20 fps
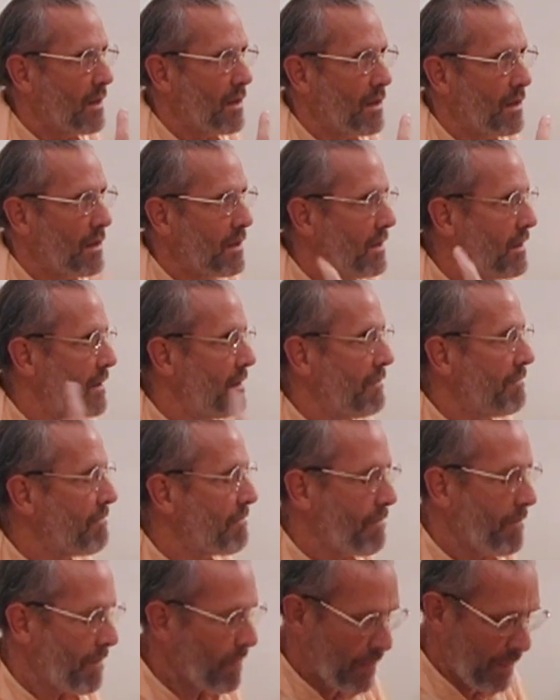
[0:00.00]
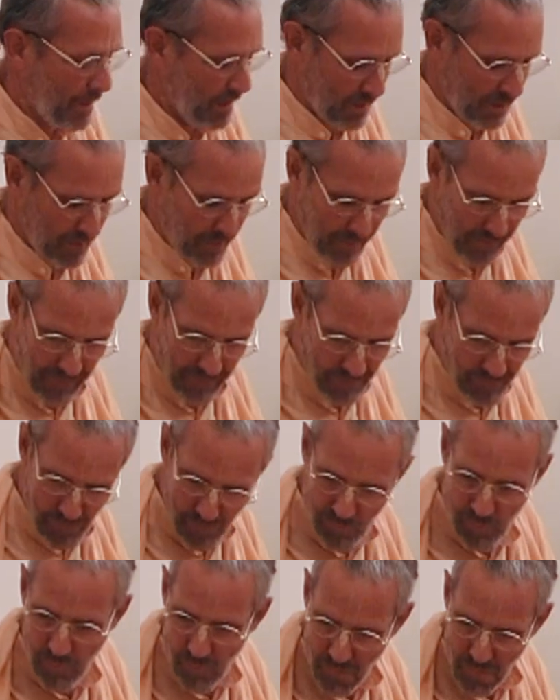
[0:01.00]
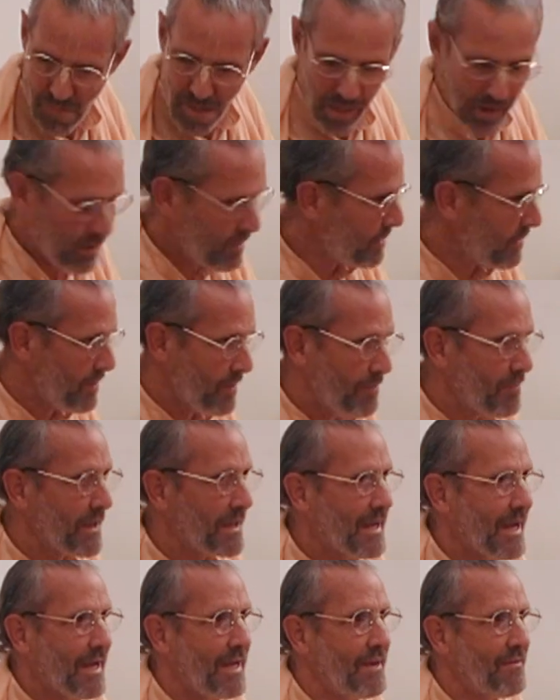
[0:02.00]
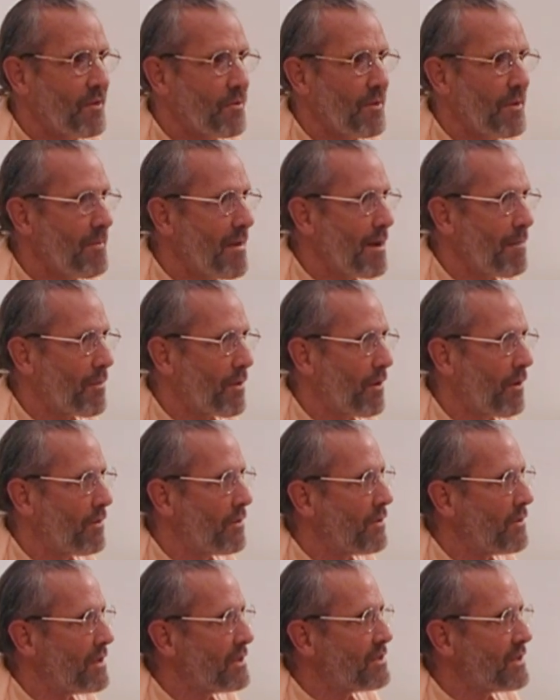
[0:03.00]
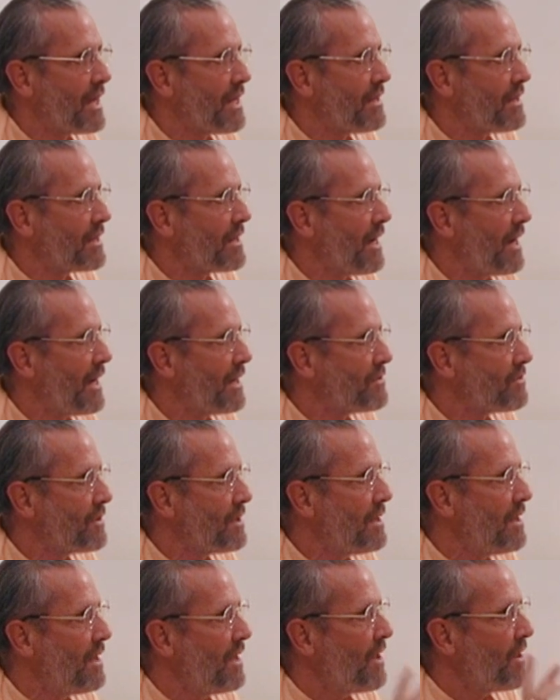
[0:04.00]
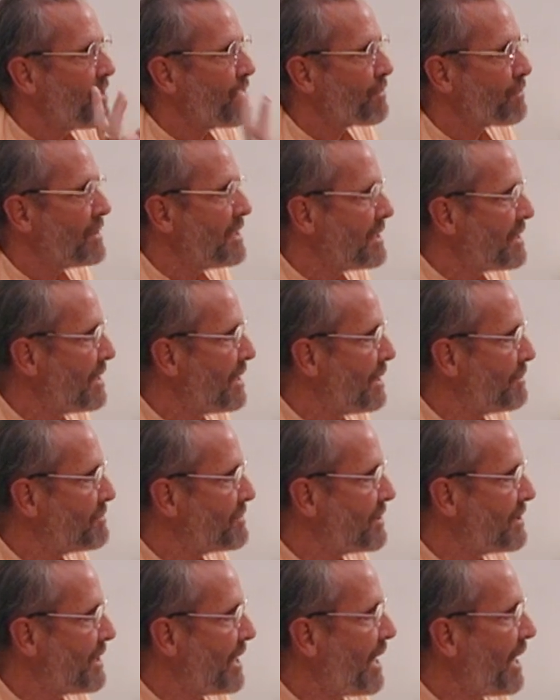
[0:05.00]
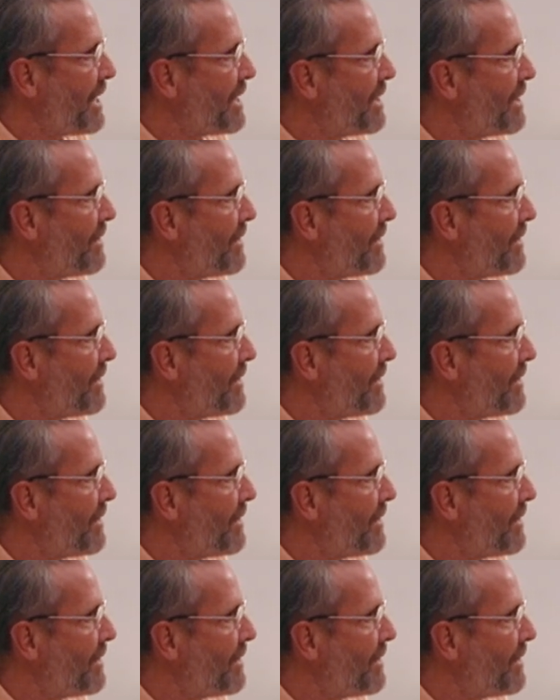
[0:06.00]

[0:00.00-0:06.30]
they can't even remember, although they say the Gayatri three times a day.